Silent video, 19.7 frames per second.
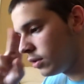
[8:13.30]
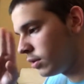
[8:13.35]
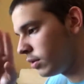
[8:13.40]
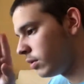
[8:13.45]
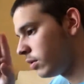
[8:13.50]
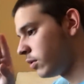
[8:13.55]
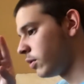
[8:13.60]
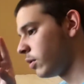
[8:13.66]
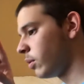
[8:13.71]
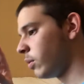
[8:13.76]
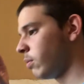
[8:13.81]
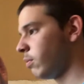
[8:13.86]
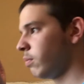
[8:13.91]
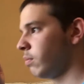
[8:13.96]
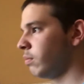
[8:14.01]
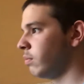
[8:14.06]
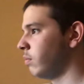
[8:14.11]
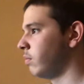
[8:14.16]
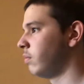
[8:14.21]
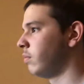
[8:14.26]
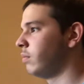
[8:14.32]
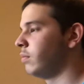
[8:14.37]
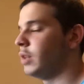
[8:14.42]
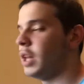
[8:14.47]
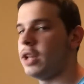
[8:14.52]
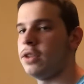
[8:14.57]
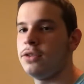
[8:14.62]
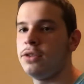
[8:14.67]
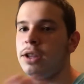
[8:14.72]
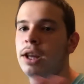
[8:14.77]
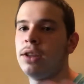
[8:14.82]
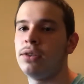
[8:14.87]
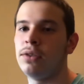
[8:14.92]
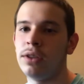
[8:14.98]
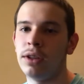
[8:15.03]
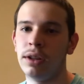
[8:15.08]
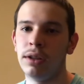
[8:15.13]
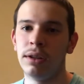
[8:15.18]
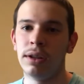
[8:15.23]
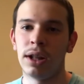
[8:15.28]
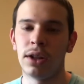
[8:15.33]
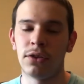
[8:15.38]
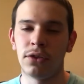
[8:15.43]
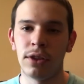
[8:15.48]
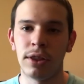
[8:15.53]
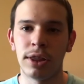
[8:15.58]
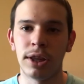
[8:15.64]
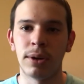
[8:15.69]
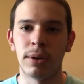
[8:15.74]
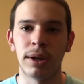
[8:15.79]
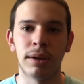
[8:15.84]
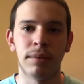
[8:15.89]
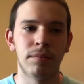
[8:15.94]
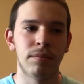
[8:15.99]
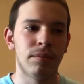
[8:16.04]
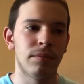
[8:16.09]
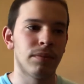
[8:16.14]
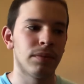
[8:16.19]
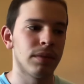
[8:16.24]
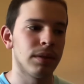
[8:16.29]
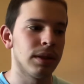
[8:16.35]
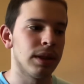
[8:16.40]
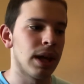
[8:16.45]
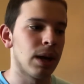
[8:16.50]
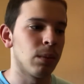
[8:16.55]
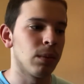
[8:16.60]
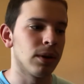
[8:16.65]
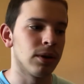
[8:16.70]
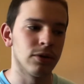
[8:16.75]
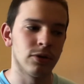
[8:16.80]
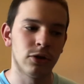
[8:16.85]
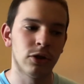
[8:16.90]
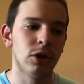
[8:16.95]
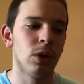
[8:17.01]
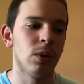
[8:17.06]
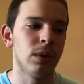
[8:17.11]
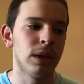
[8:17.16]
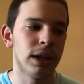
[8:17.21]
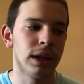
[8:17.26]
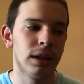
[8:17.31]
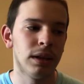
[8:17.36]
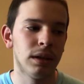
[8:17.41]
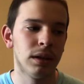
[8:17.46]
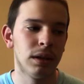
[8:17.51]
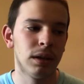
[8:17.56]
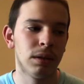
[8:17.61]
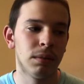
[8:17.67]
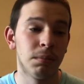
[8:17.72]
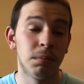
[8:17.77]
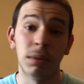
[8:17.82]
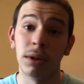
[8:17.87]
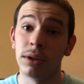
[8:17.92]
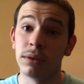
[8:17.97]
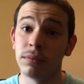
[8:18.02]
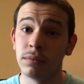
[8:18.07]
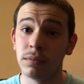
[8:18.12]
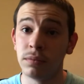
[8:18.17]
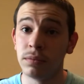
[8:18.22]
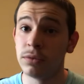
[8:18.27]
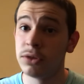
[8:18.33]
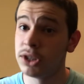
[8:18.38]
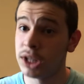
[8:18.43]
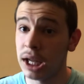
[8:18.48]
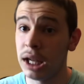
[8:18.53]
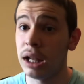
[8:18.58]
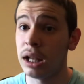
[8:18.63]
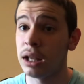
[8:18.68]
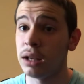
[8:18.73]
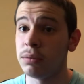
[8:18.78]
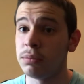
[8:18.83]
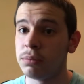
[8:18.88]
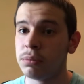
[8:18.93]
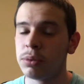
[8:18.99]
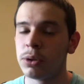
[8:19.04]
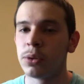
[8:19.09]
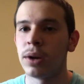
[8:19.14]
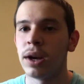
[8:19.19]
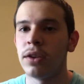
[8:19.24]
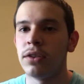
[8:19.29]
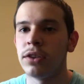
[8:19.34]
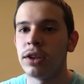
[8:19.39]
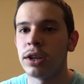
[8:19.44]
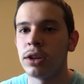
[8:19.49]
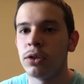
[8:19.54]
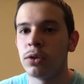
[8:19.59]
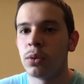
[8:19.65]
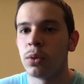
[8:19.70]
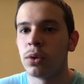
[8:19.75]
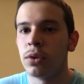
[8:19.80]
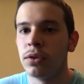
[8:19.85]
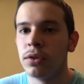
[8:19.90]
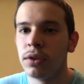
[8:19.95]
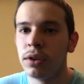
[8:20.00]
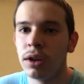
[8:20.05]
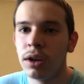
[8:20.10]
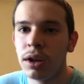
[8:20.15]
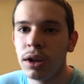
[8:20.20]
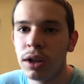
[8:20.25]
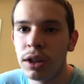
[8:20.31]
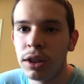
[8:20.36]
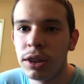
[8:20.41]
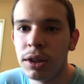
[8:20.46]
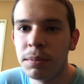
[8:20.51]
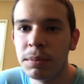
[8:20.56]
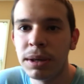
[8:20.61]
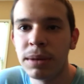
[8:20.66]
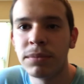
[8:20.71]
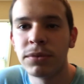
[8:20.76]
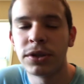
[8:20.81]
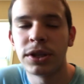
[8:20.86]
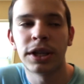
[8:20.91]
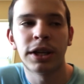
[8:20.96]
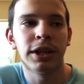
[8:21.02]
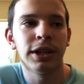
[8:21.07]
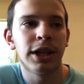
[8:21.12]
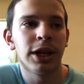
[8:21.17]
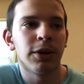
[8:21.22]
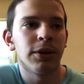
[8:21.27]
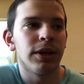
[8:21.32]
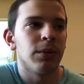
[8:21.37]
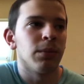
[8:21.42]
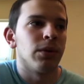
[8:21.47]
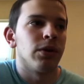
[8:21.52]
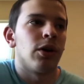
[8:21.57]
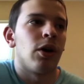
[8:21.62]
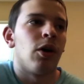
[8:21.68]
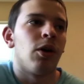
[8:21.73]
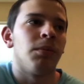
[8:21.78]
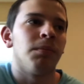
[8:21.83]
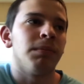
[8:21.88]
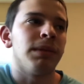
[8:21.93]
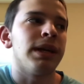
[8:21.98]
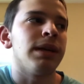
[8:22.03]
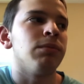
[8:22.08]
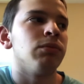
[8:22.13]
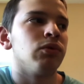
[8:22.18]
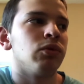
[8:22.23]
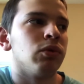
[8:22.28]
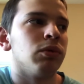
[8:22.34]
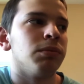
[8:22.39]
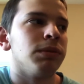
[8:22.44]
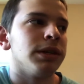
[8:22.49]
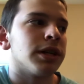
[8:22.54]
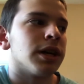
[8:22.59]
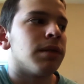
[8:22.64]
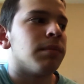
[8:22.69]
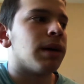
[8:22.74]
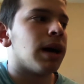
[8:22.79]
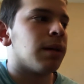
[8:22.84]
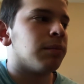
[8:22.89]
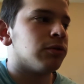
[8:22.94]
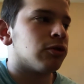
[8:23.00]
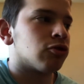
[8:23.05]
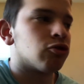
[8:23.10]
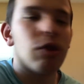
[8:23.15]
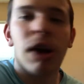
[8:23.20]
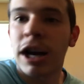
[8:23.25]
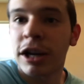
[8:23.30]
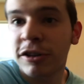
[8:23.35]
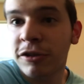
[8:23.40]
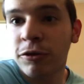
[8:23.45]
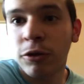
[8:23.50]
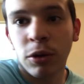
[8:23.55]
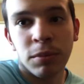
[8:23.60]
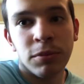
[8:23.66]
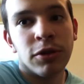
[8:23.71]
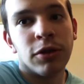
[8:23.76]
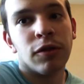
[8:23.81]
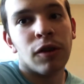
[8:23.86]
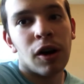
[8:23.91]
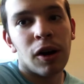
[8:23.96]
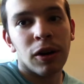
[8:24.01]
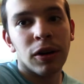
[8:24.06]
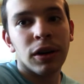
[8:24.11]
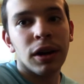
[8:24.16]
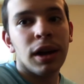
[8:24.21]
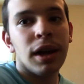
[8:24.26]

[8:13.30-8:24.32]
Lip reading: so that's the theory, that we are slowly but steadily progressing towards the meme singularity, when all memes will become abstract forms of art,